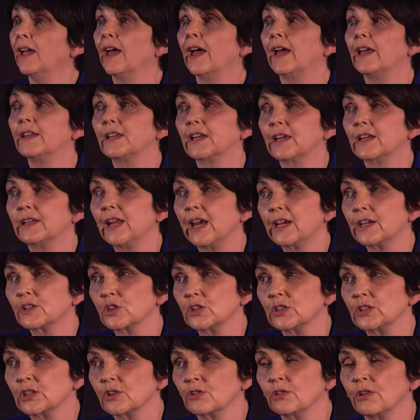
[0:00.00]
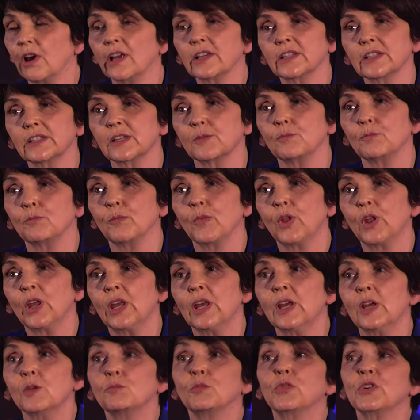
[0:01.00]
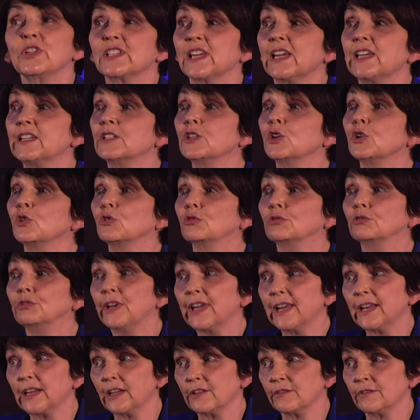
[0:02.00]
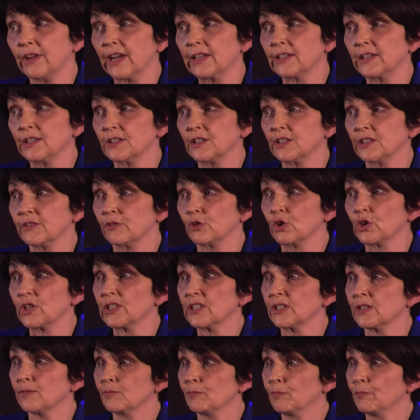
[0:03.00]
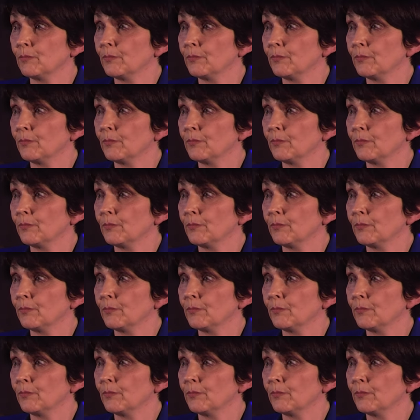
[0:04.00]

and the connections across them present real advantages for us.